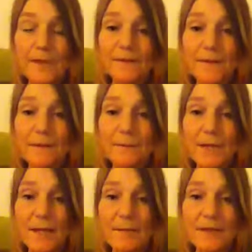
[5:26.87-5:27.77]
So
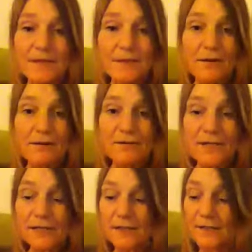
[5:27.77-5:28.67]
maybe it's the
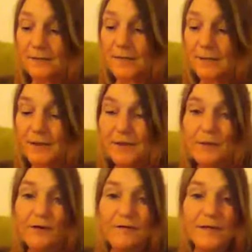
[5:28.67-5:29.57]
coffee. Maybe the
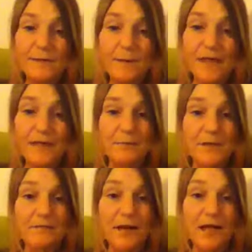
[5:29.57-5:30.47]
coffee's making
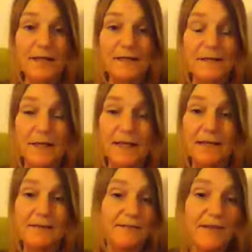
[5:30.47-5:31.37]
me rise. Like,
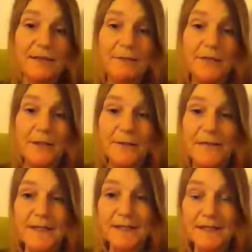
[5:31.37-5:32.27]
if anyone
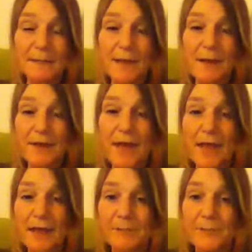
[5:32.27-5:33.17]
knows anything about
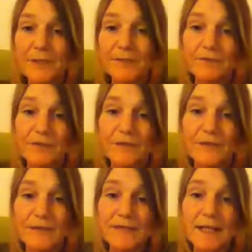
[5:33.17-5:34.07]
that, I'd be
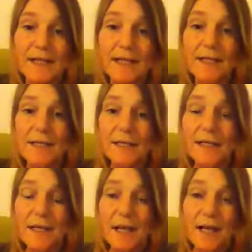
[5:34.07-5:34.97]
interested to hear.
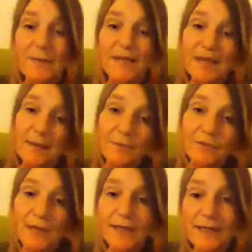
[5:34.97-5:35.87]
I mean, I am
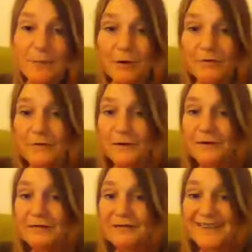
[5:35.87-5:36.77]
trying to come off the
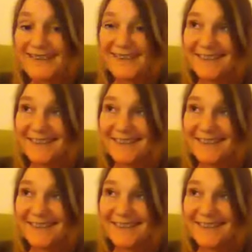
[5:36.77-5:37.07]
coffee